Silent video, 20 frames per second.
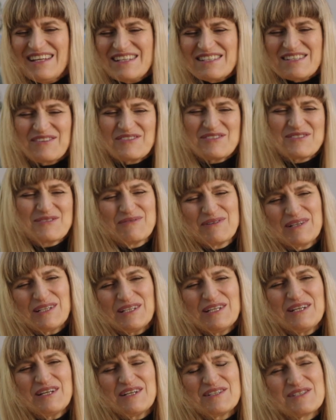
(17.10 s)
So it's
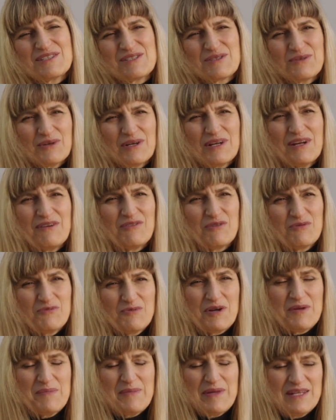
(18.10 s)
really a story of a
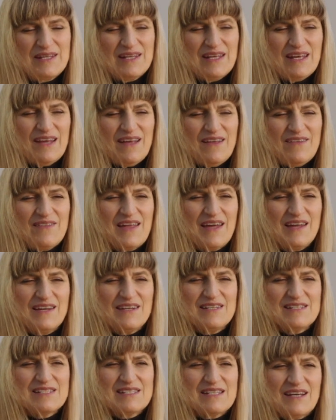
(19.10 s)
woman
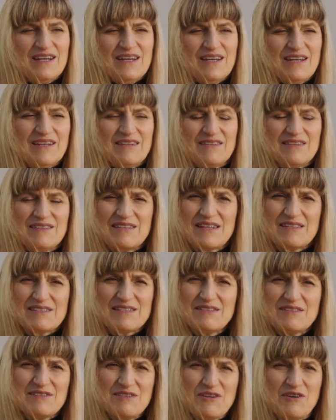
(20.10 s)
that
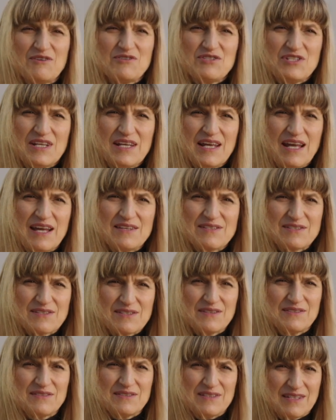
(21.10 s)
doesn't know she
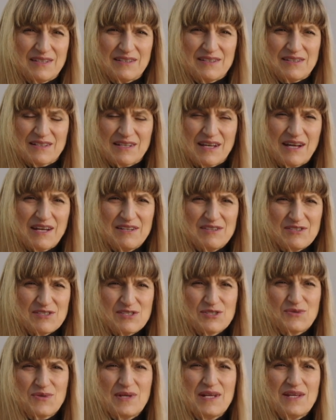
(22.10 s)
has that kind of
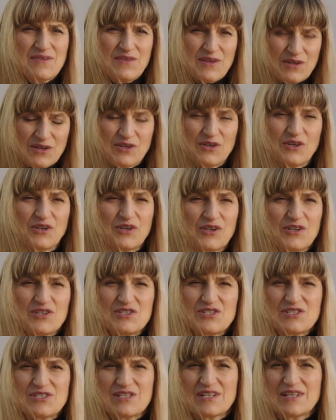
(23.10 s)
strength and
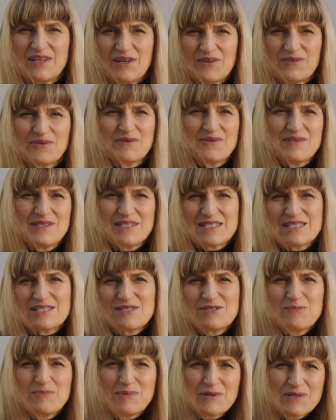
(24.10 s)
courage to get through this
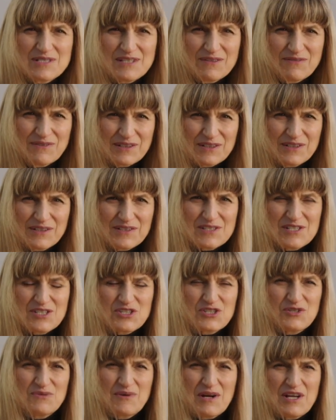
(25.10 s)
super difficult
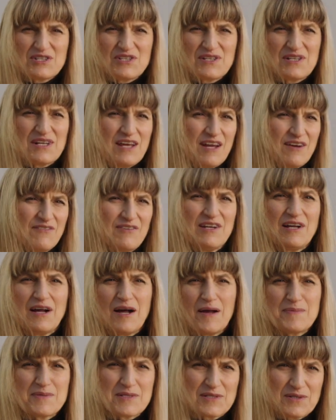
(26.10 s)
situation. Every
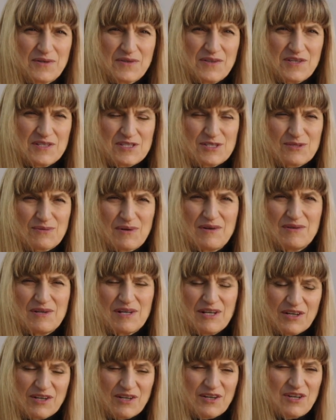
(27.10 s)
obstacle that's thrown
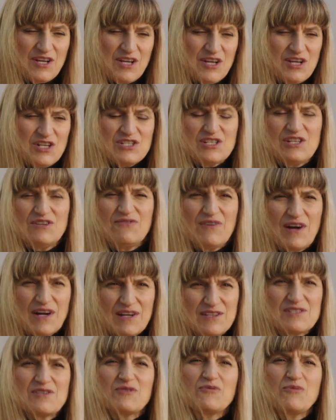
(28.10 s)
at her, she
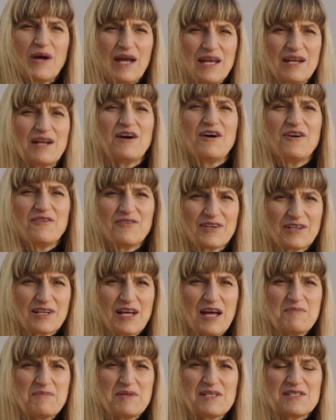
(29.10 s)
finds a way to
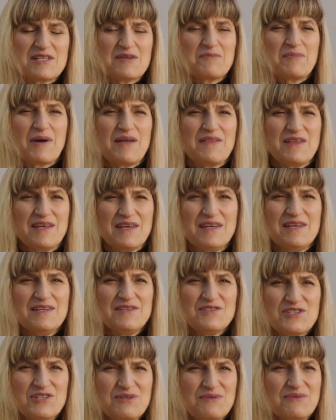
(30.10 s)
overcome it. So by the
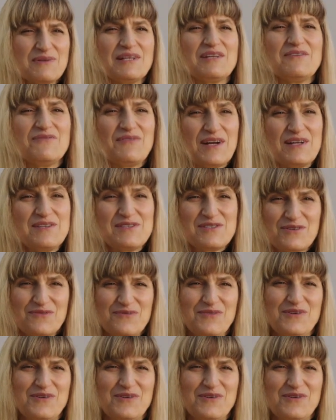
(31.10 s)
end, she really finds her